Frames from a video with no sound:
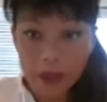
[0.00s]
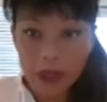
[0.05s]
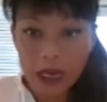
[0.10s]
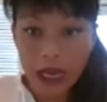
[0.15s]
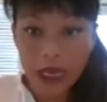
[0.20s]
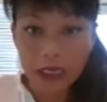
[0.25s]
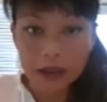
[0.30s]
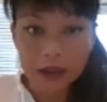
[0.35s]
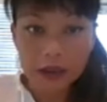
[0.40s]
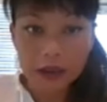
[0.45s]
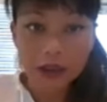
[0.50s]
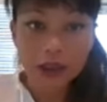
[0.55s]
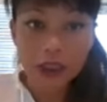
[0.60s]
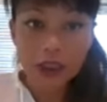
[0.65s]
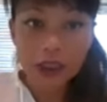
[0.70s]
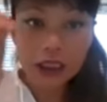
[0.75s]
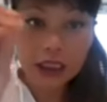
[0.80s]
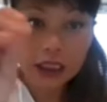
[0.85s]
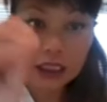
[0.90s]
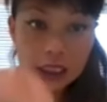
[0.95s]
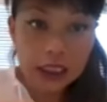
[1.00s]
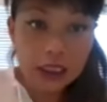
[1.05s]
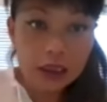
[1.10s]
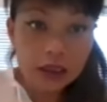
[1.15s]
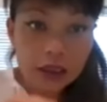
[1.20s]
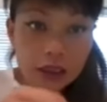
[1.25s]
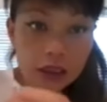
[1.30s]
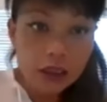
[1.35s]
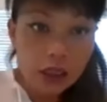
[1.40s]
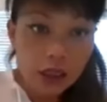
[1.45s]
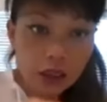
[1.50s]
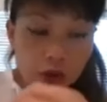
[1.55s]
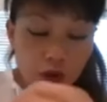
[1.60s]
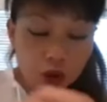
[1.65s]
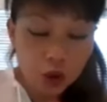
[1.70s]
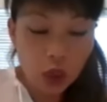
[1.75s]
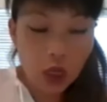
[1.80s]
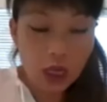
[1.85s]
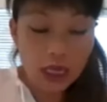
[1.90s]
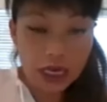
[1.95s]
planet in
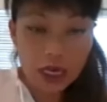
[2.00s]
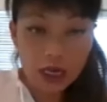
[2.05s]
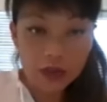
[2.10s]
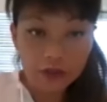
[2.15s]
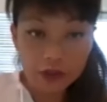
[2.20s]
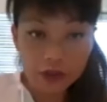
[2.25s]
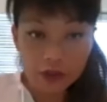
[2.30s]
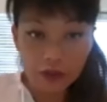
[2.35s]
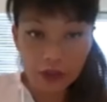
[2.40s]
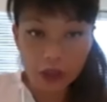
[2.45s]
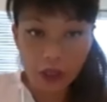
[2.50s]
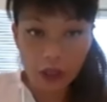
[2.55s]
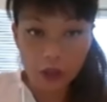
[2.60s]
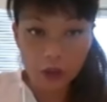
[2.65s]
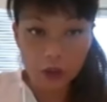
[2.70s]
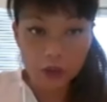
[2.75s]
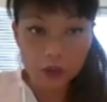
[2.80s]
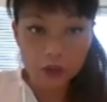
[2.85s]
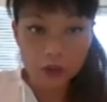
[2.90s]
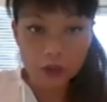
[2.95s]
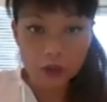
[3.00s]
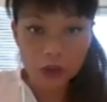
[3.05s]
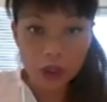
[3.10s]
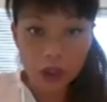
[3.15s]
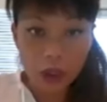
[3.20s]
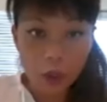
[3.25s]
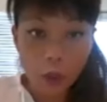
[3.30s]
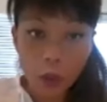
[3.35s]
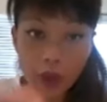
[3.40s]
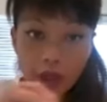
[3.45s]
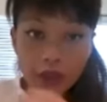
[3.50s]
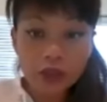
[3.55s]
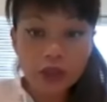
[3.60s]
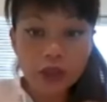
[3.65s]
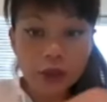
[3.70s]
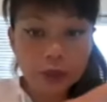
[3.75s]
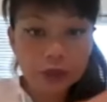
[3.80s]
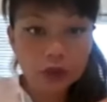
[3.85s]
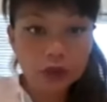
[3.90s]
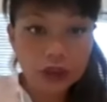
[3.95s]
your 11th house where
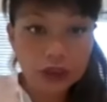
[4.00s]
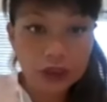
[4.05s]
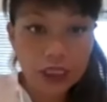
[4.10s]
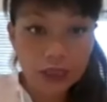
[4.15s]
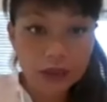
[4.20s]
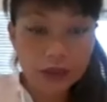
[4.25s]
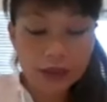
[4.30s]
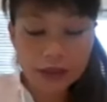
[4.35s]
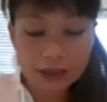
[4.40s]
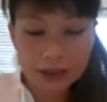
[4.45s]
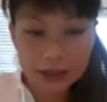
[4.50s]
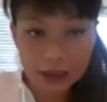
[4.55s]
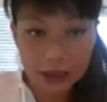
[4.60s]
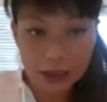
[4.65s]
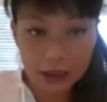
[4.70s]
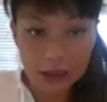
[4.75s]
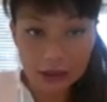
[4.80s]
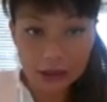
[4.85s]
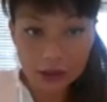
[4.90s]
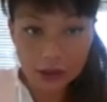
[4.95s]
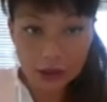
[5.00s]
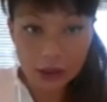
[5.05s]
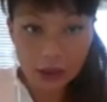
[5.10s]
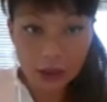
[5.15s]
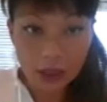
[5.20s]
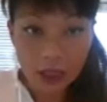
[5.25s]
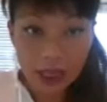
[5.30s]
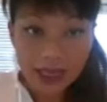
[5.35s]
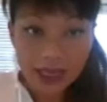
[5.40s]
your sun sits